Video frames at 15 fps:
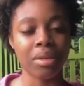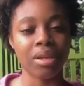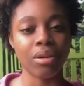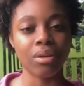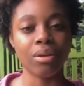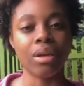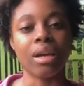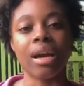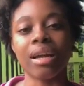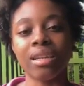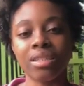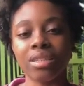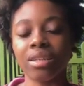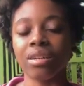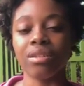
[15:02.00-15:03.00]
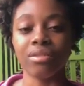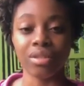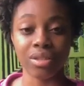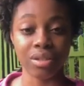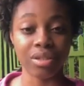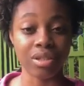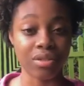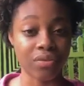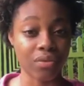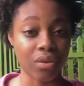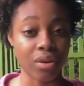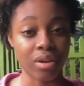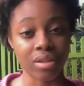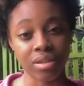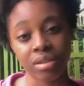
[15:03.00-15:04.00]
me in doing additional research
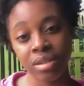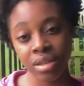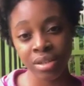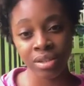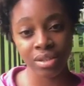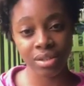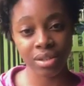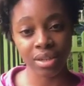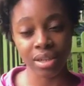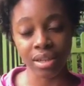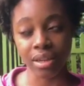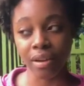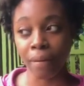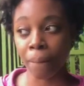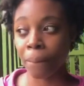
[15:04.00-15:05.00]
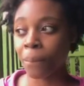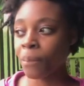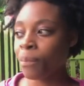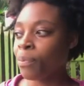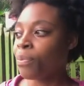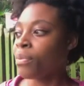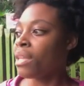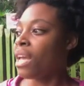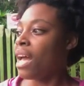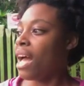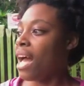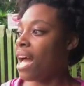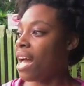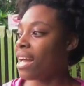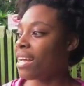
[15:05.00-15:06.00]
for studying.
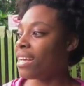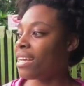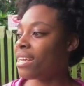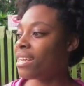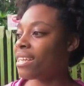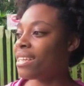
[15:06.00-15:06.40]
I